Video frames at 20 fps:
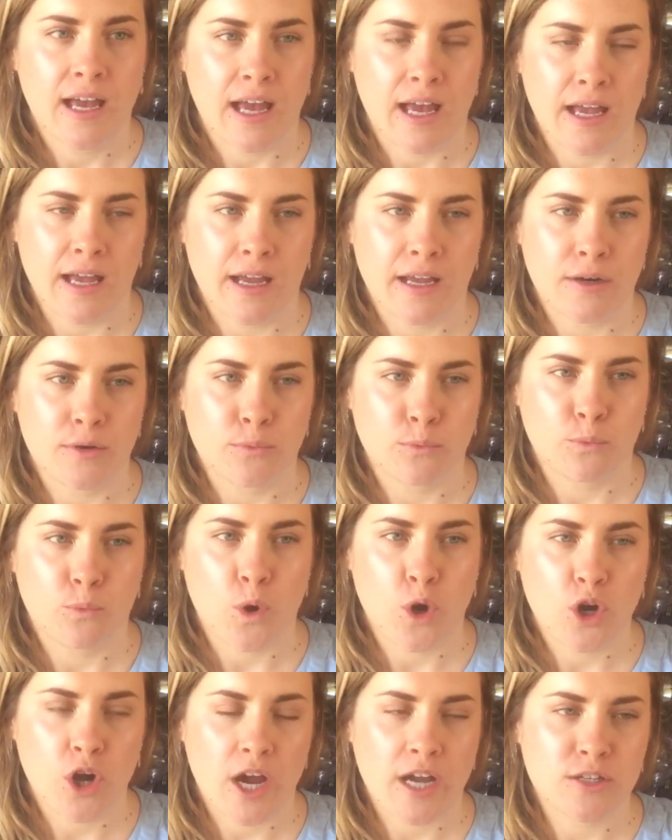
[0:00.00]
And
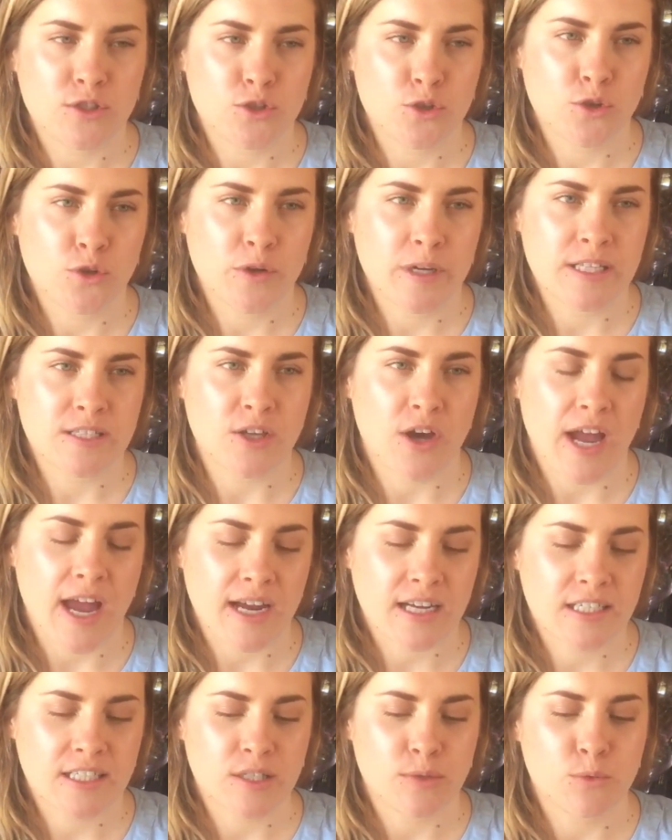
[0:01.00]
what I do is I
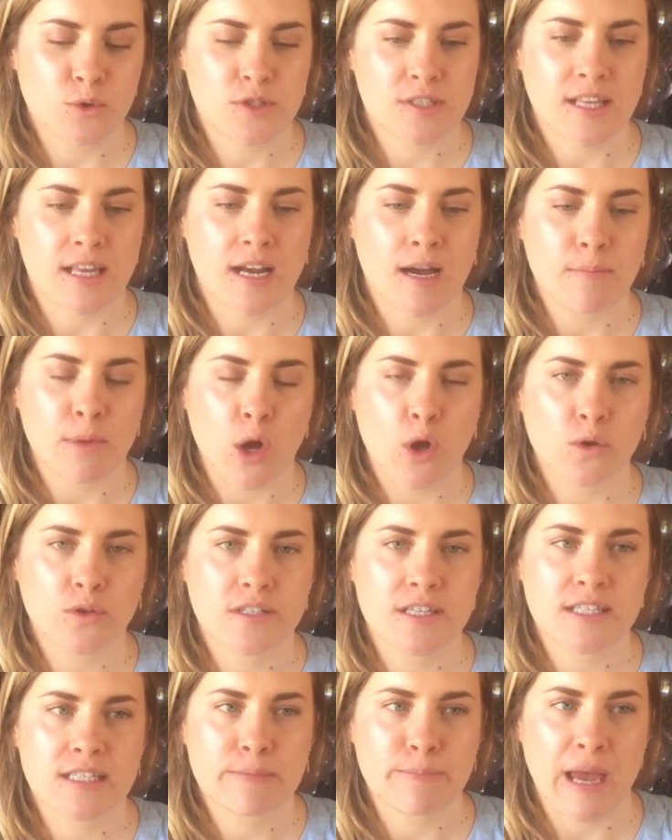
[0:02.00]
actually will set up
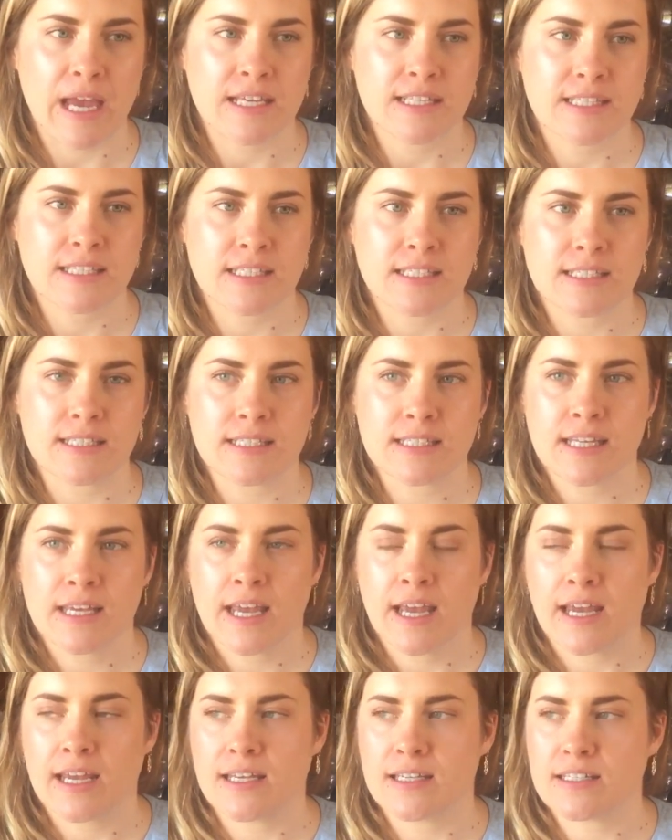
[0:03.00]
altar spaces
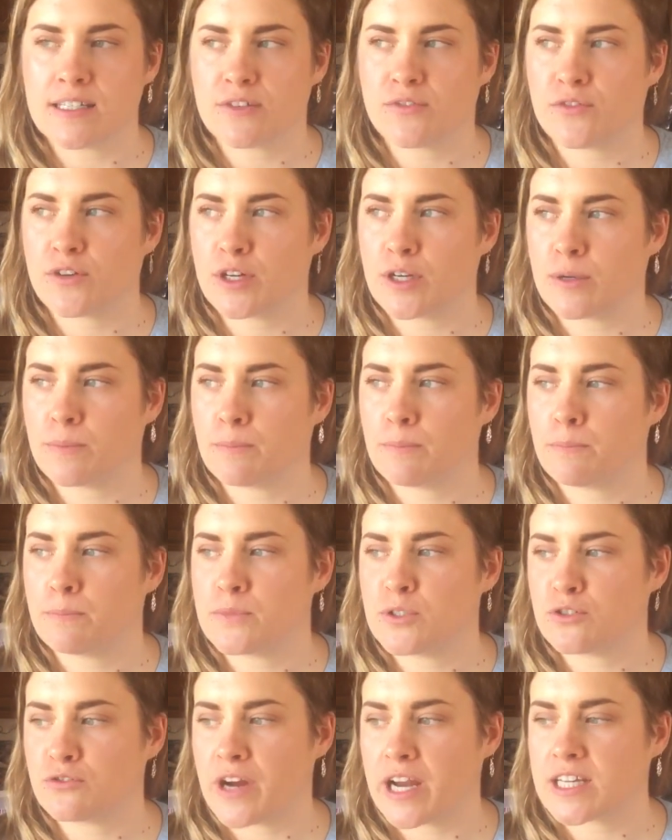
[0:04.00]
in different
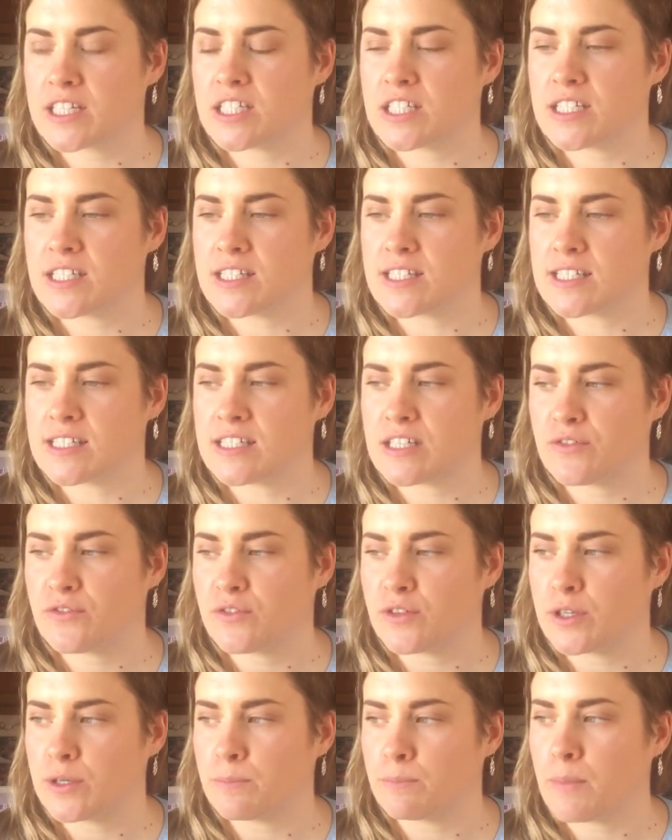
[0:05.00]
directions and
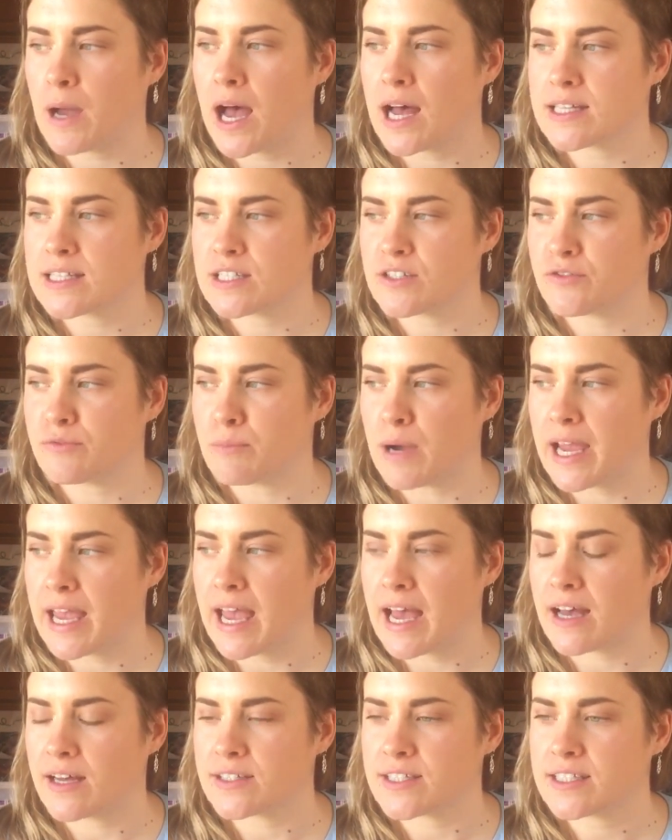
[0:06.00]
different parts of my
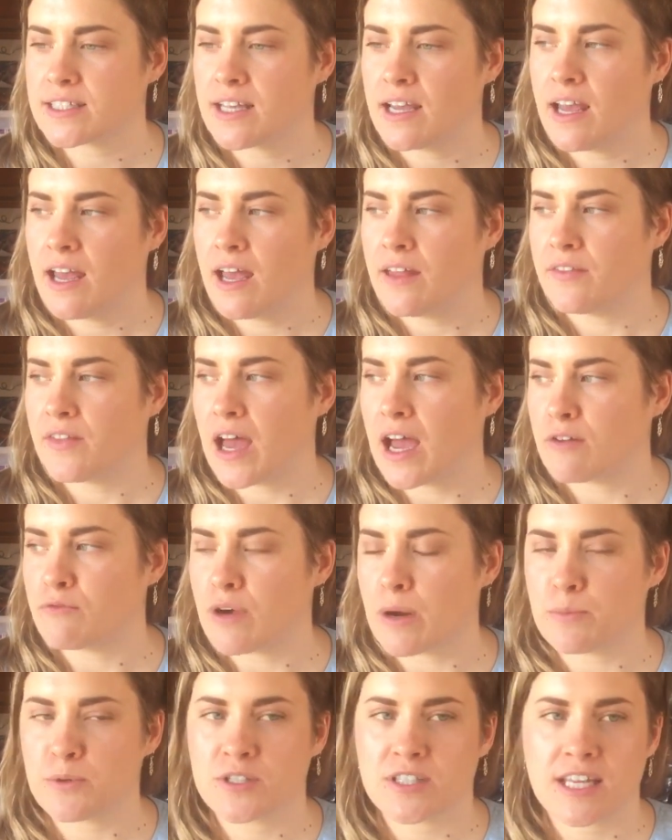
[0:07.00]
house that
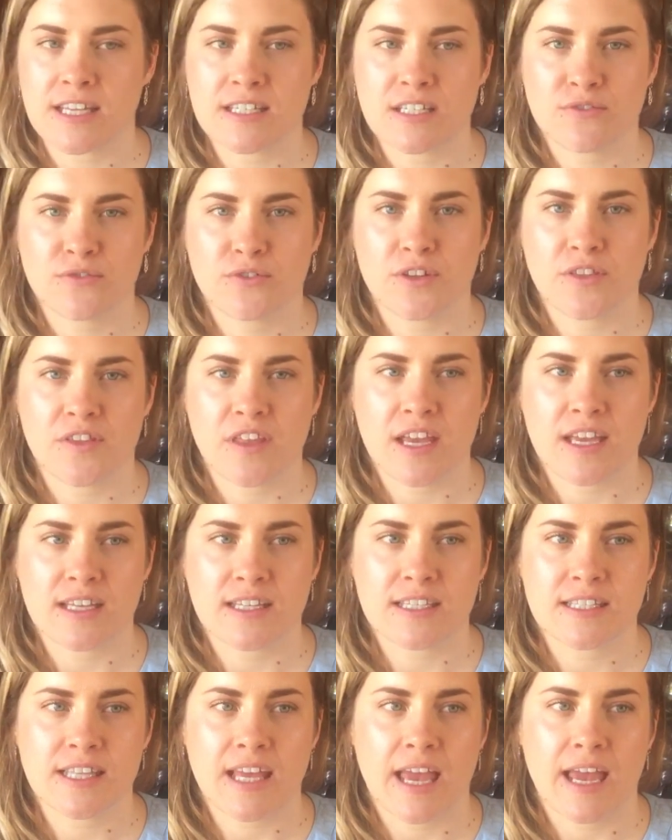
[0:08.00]
represent different
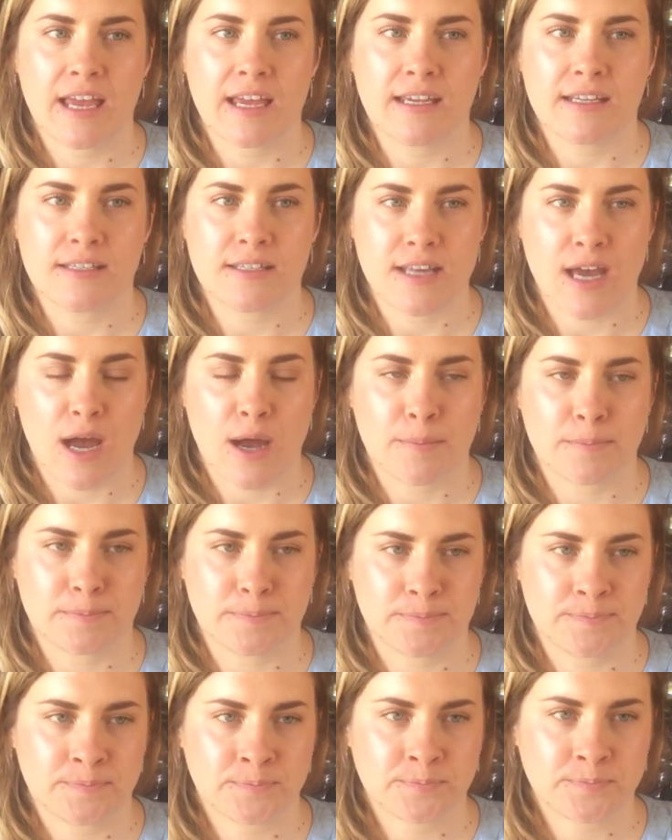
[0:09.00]
things. And
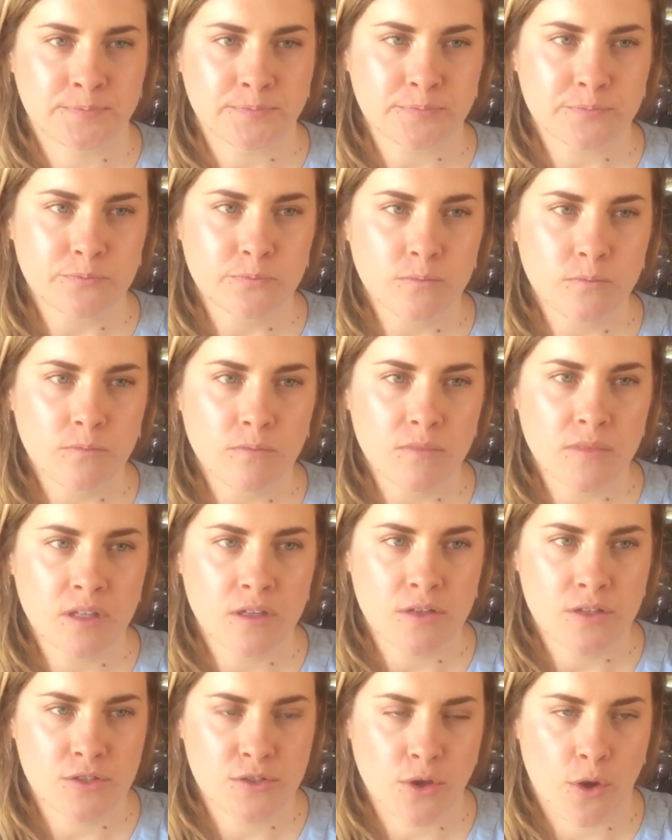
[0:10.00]

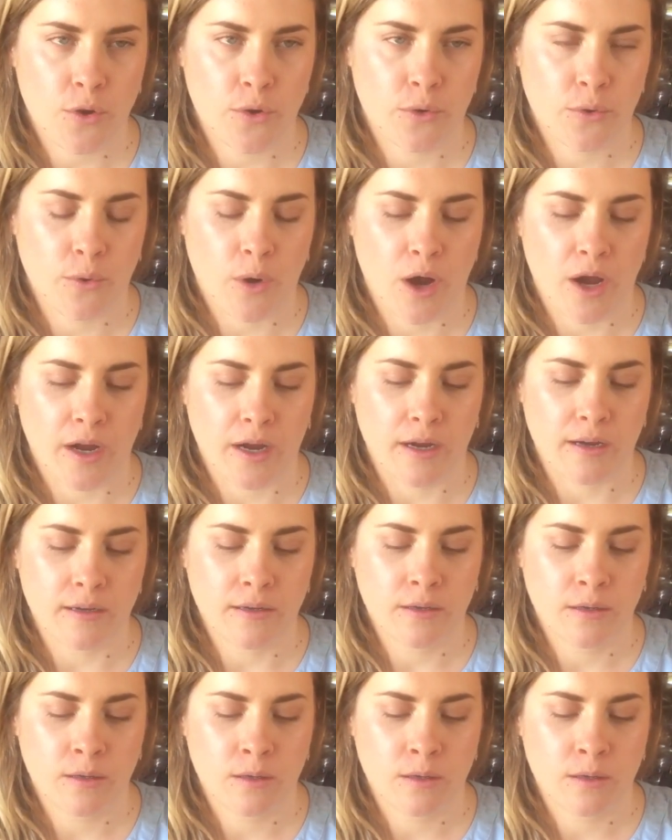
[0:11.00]
so I